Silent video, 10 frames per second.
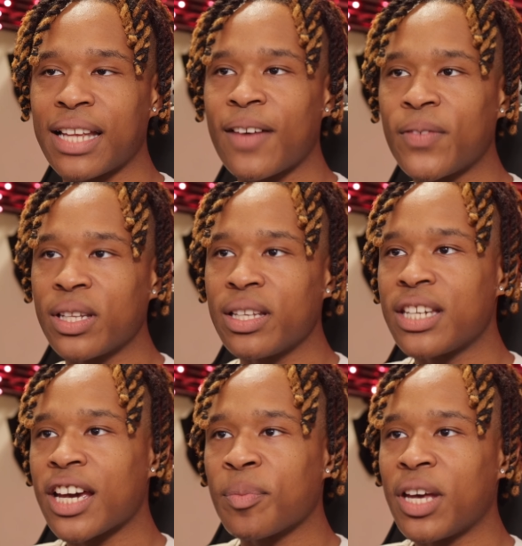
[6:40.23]
definitely
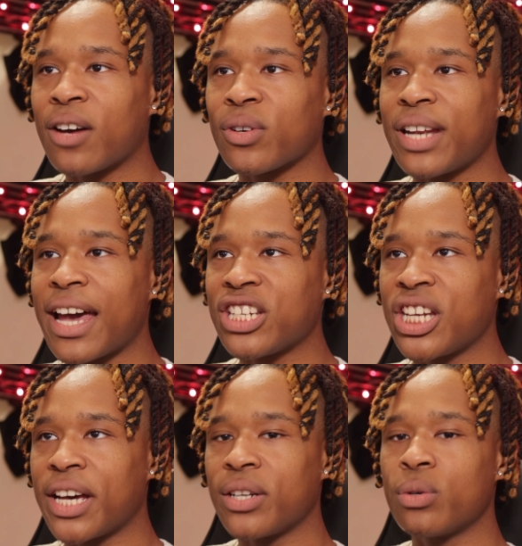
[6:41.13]
check me out on that
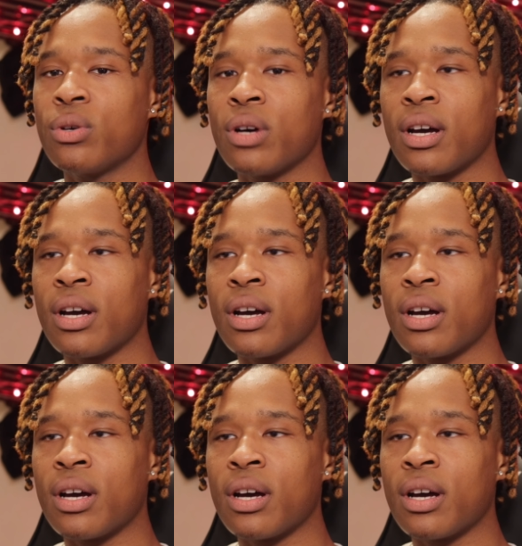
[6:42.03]
channel.